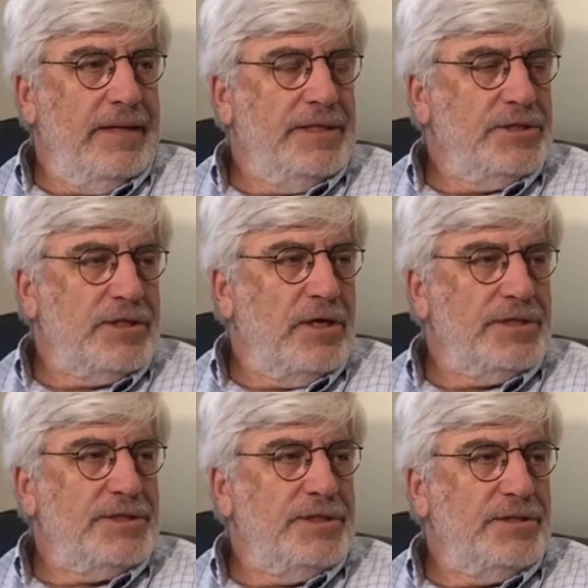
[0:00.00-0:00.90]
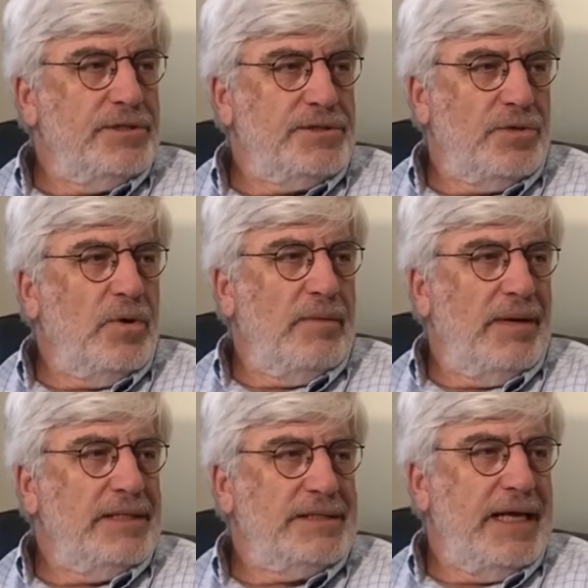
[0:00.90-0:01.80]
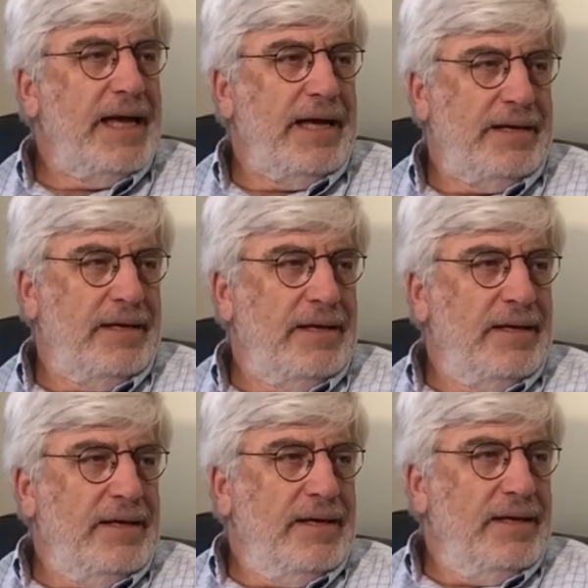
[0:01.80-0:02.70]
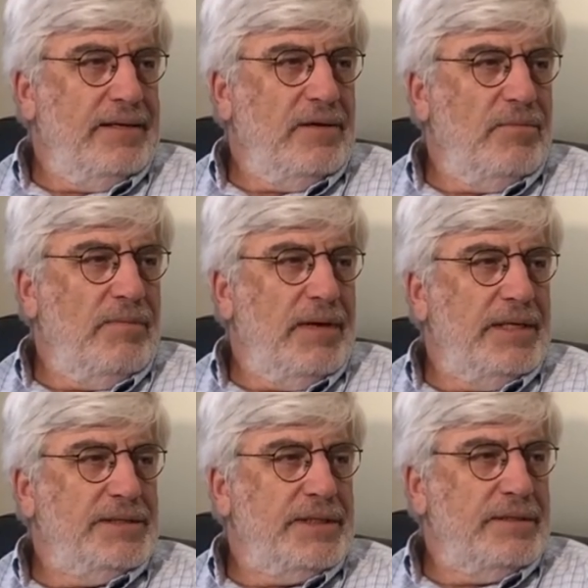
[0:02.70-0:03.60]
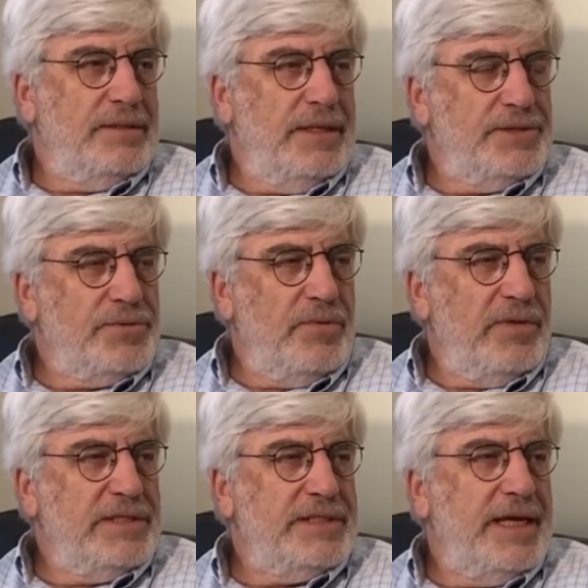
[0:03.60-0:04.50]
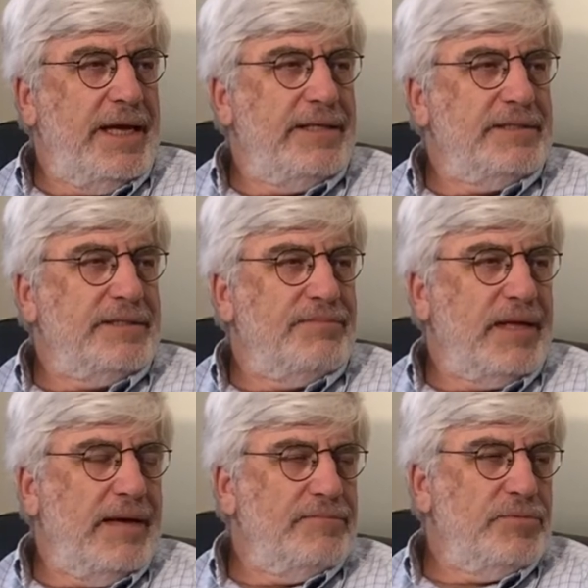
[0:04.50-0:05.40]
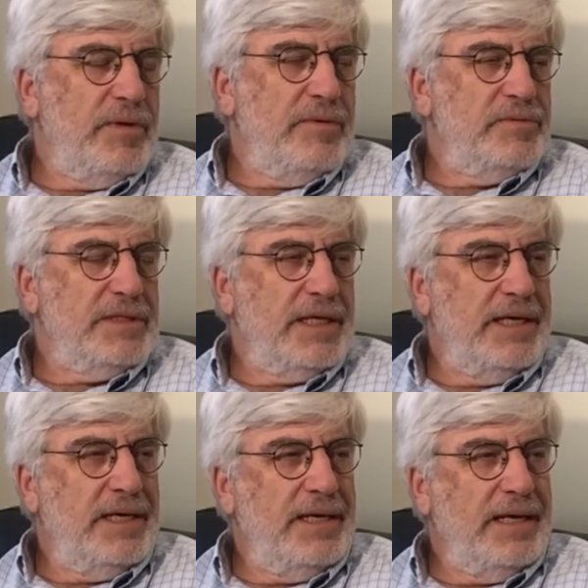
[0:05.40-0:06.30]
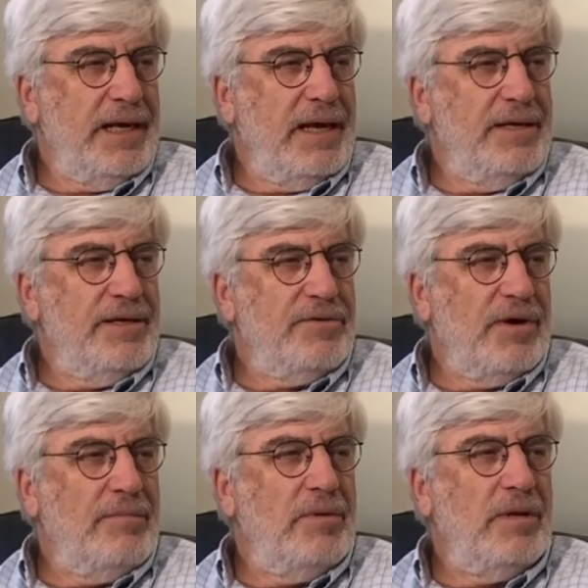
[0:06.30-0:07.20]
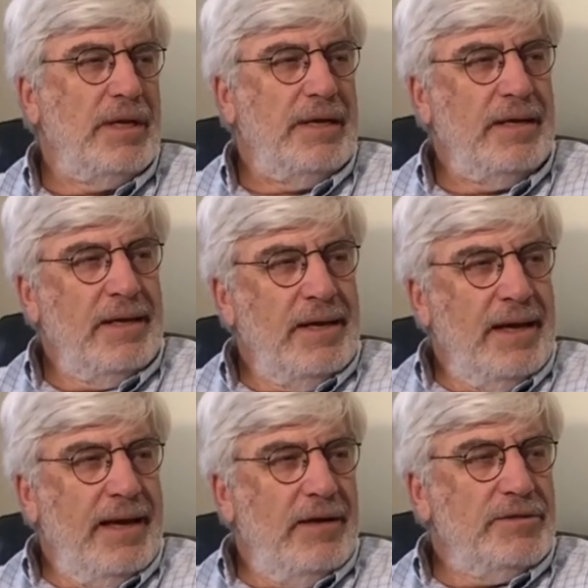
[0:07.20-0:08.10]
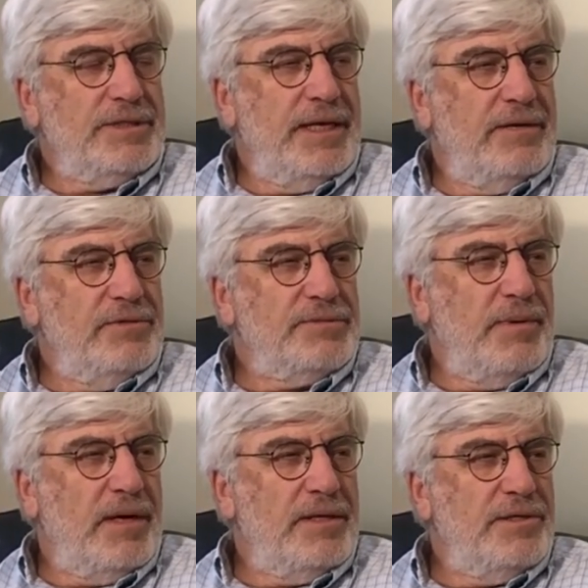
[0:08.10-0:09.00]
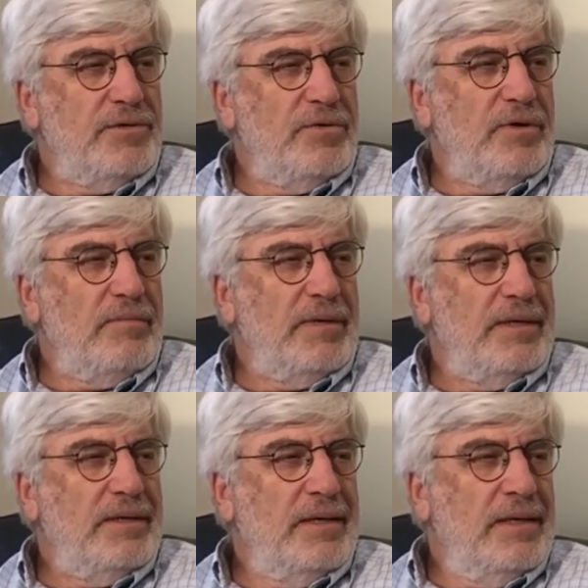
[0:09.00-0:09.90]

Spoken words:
he just launched into a story about his dad and told me about his history with his dad and some times when he was a kid and he got into trouble and how his dad responded to him, and